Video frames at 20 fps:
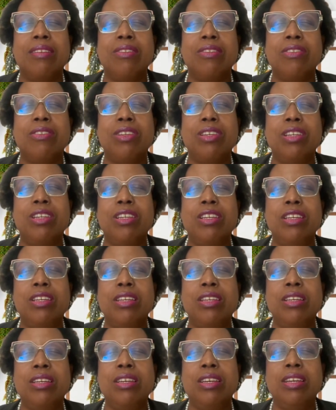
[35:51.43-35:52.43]

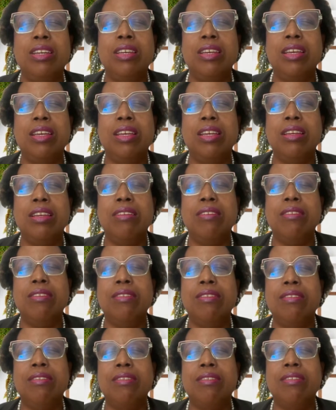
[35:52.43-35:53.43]
she
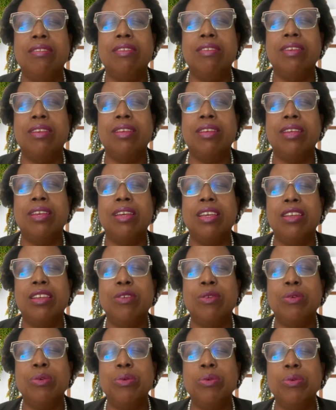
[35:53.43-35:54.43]
is
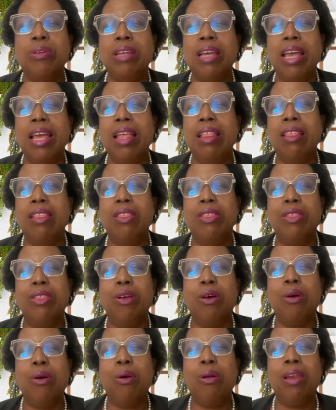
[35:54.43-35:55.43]
in good health,
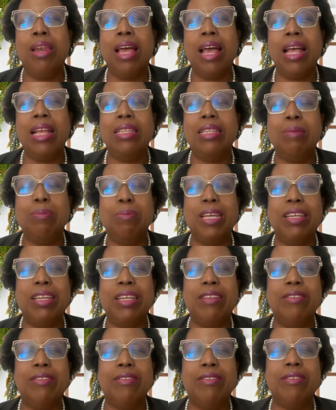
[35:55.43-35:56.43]
all
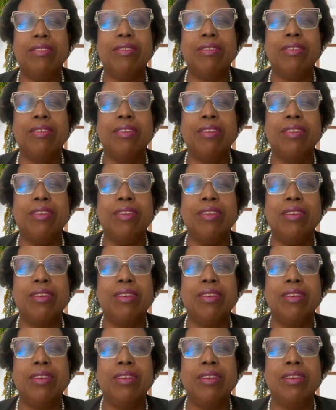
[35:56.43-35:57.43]
aspects.
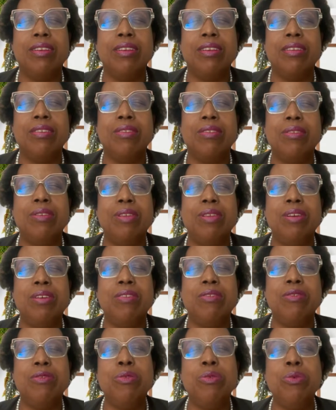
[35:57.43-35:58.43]

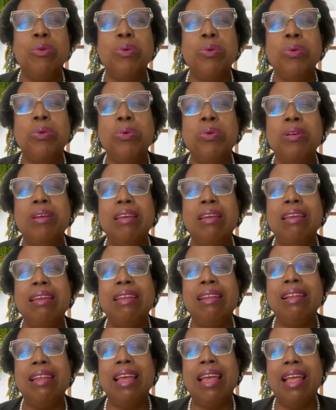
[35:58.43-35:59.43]
There's no
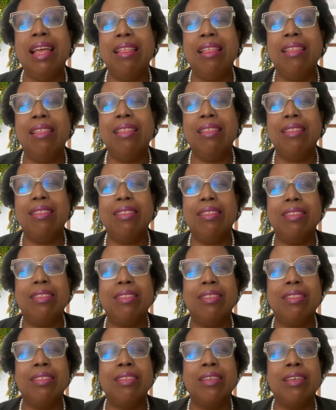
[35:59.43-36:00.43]
ill health.
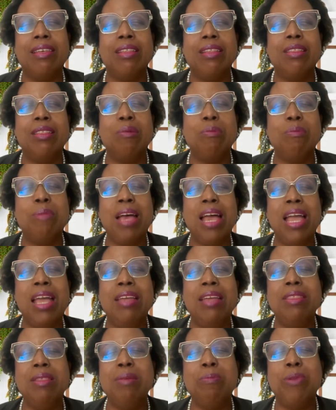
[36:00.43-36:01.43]

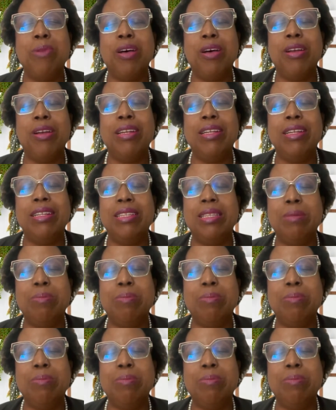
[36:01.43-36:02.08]
Mind, the body, the